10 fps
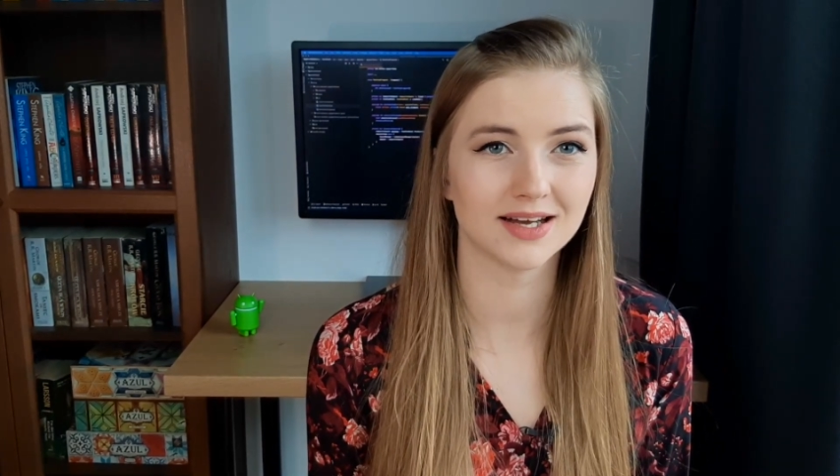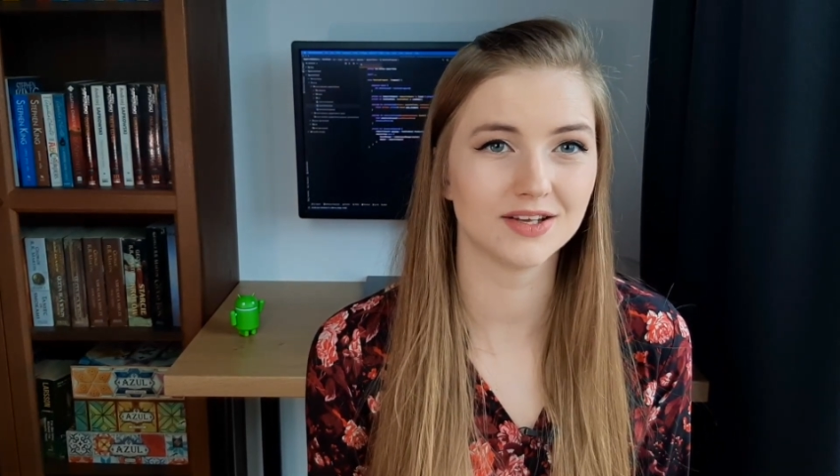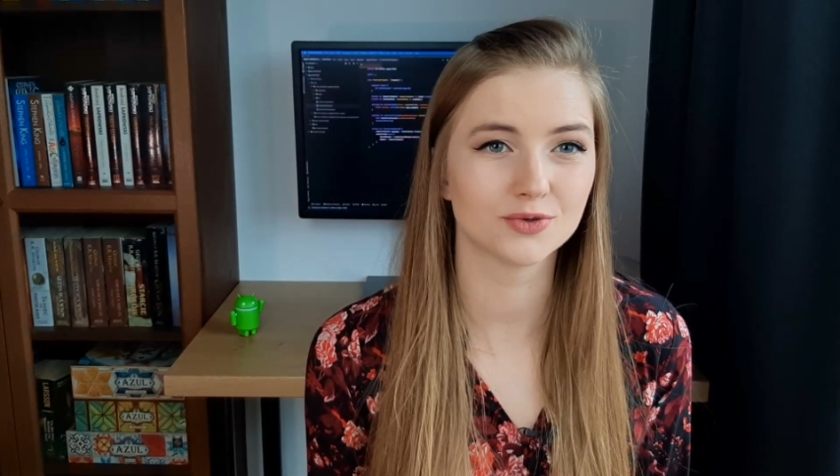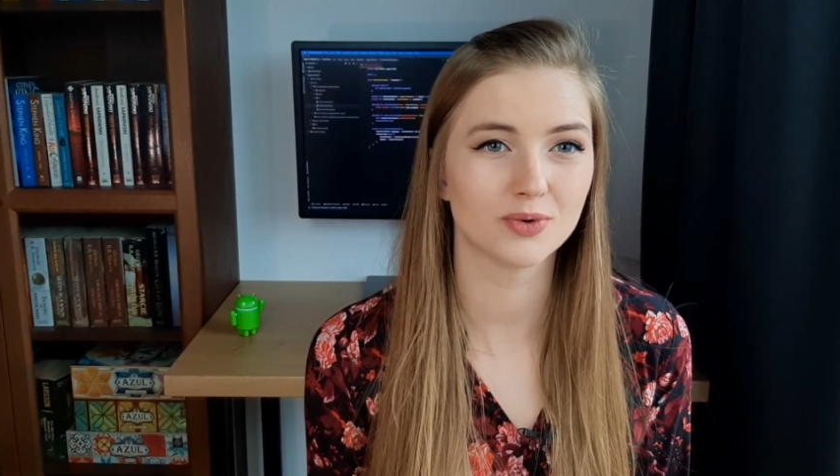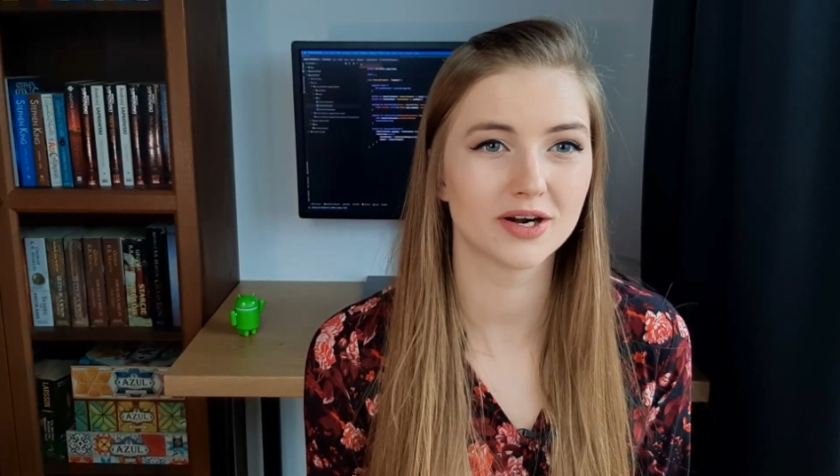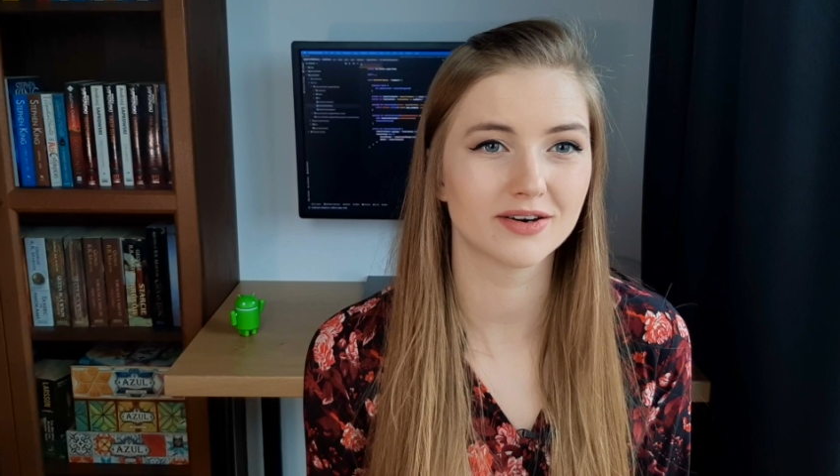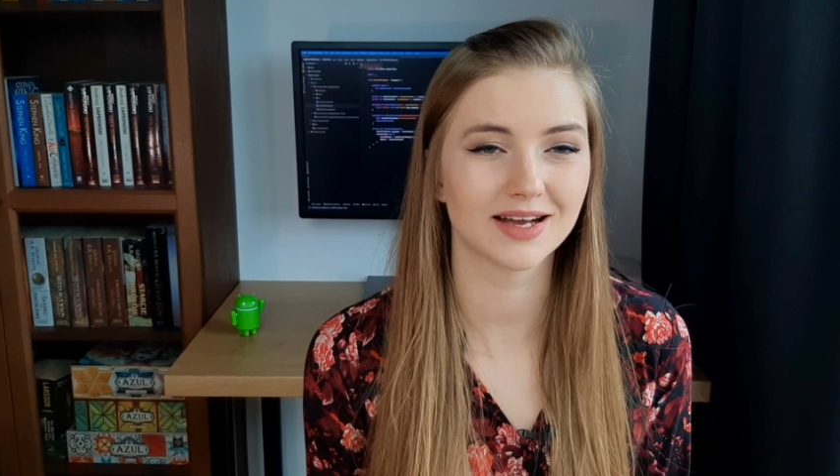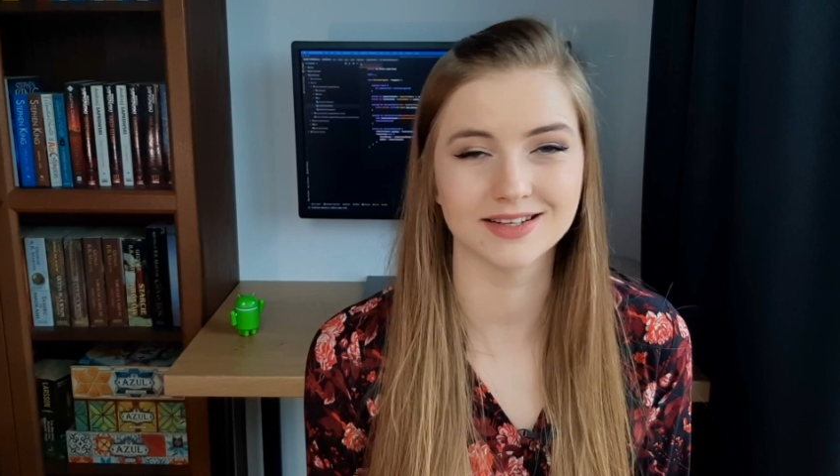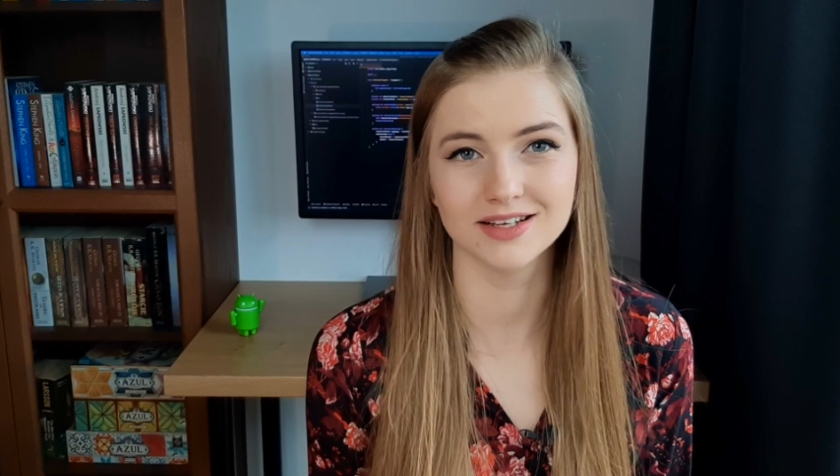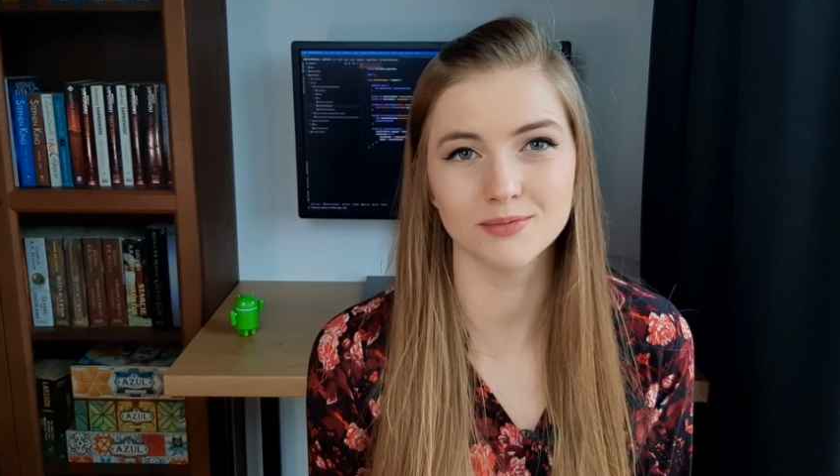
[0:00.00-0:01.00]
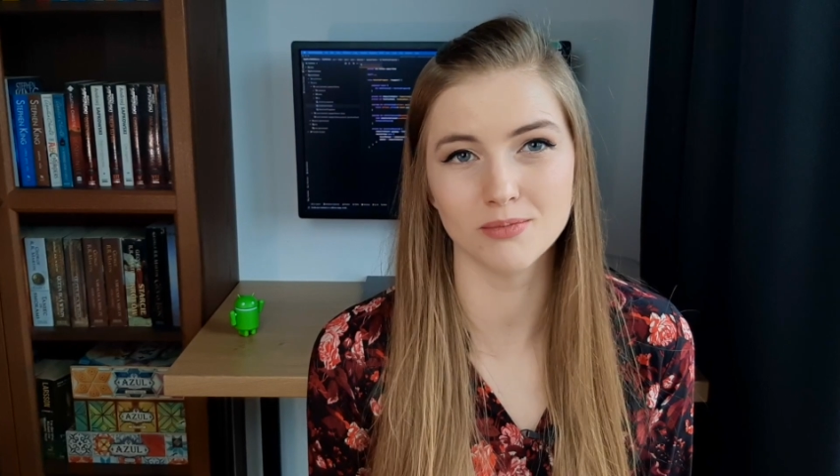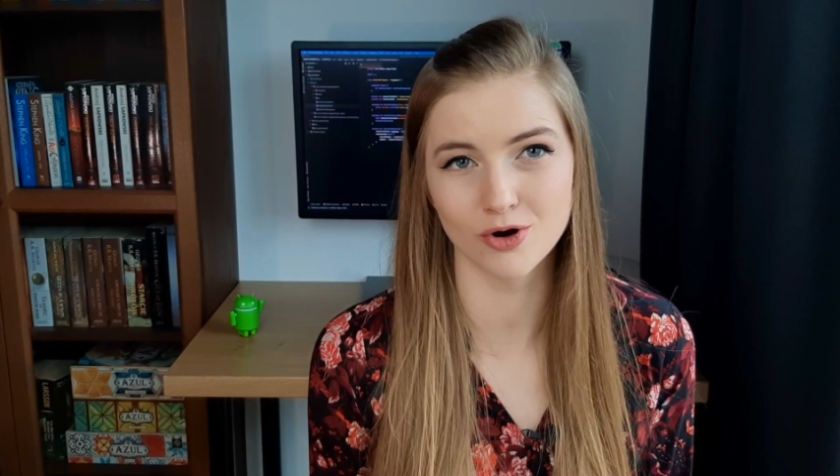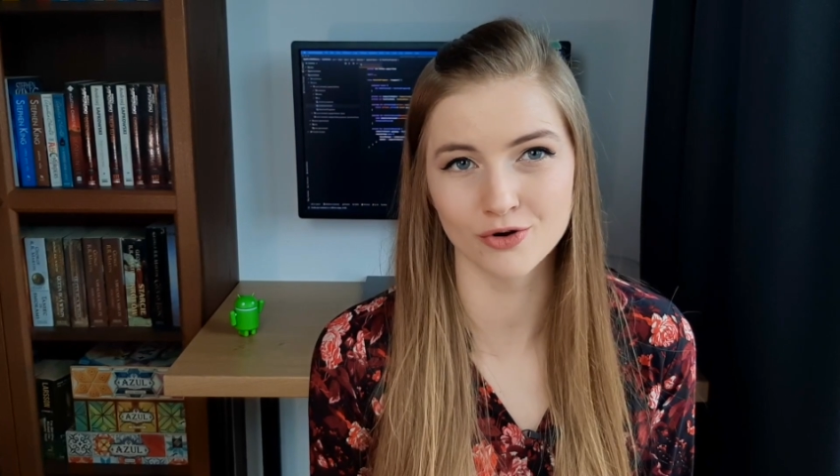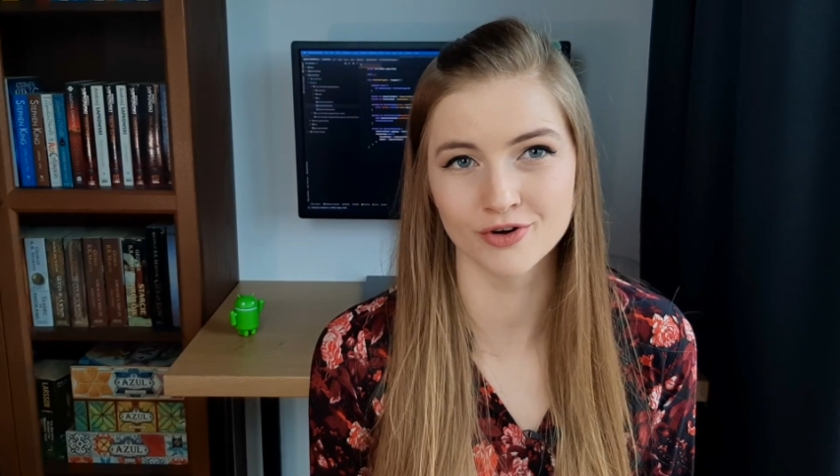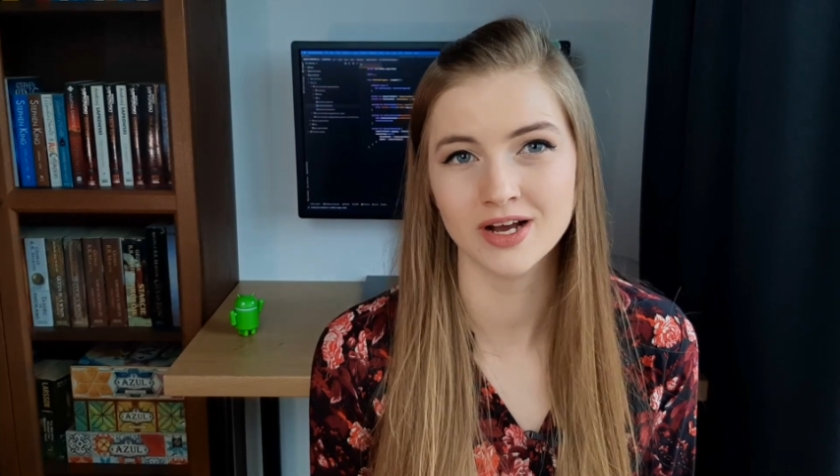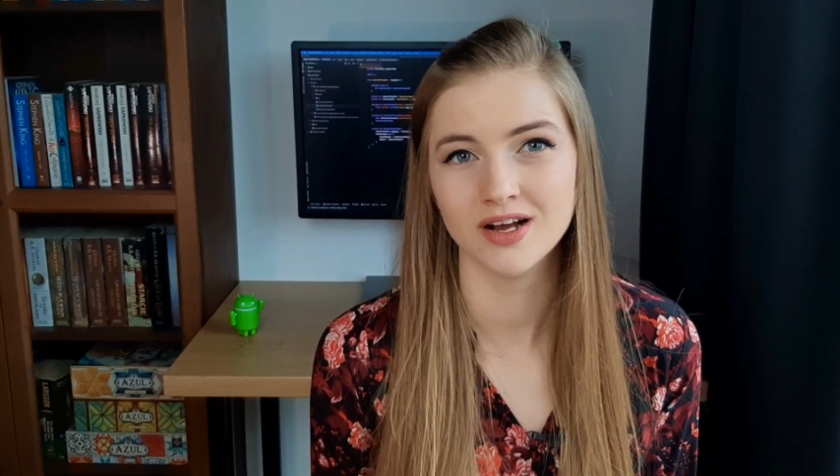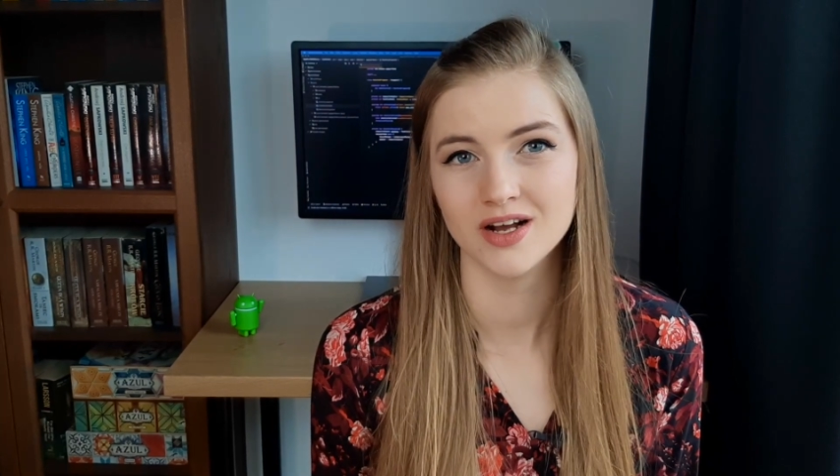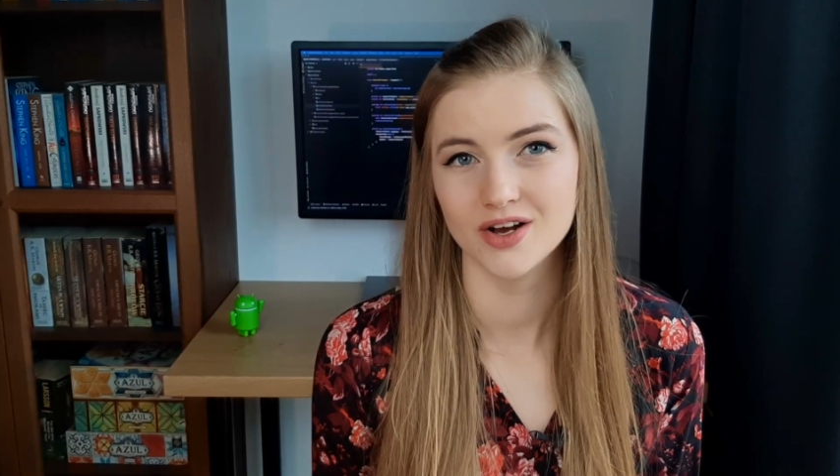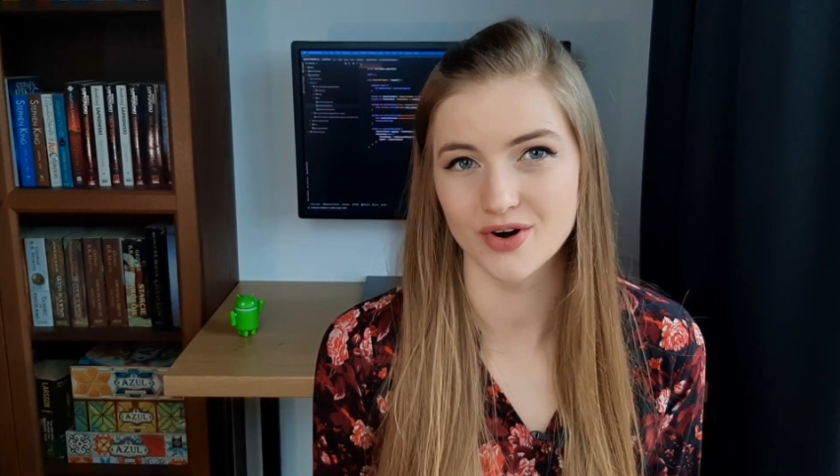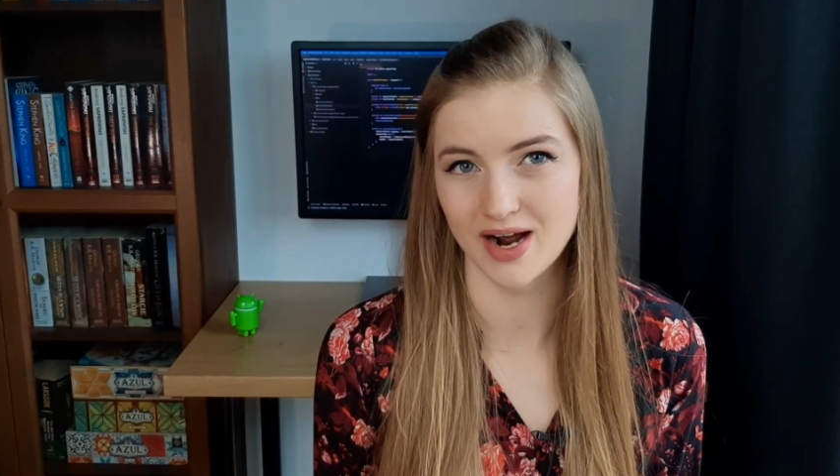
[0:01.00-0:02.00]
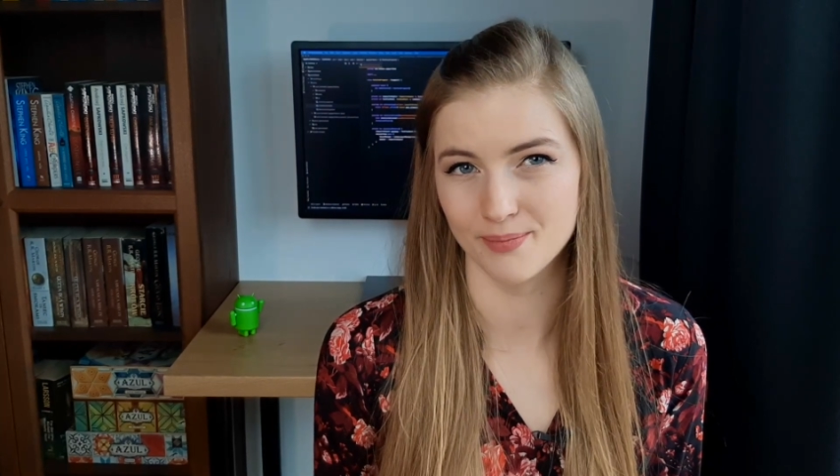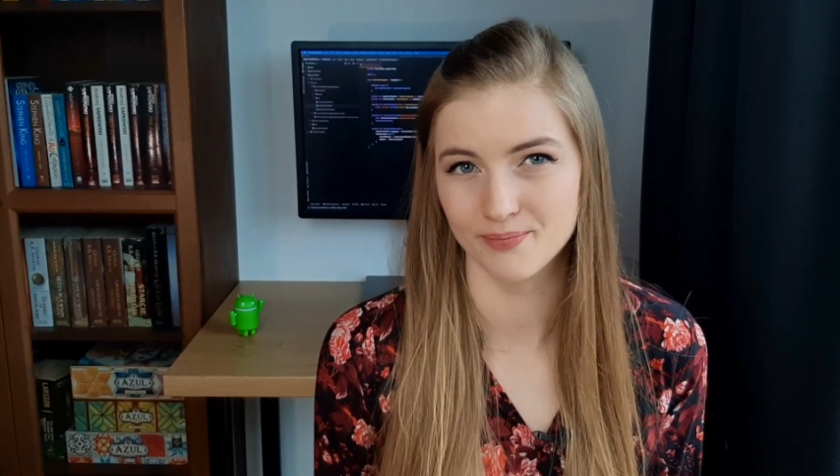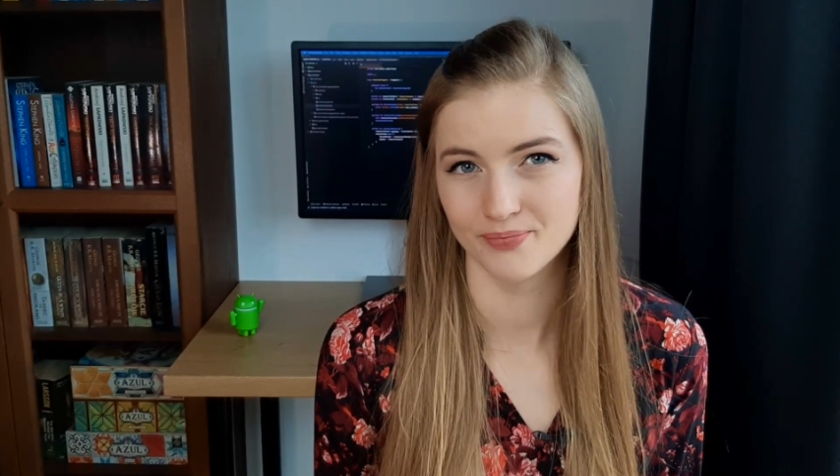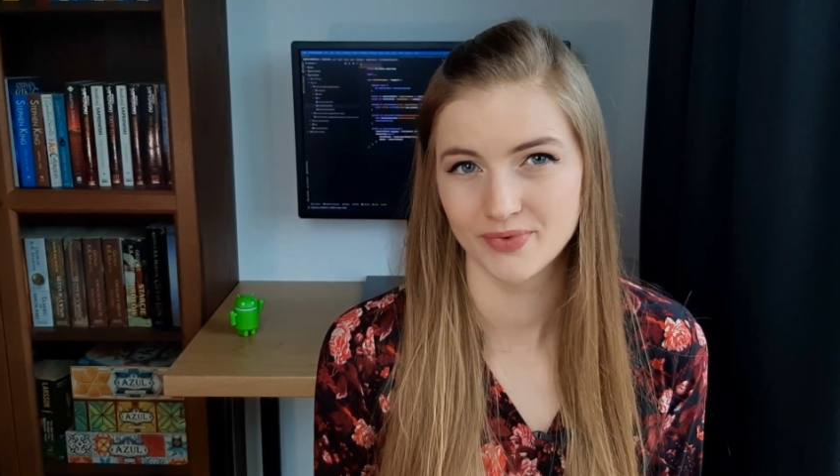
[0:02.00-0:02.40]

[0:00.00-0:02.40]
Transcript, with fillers: and were getting more RAM.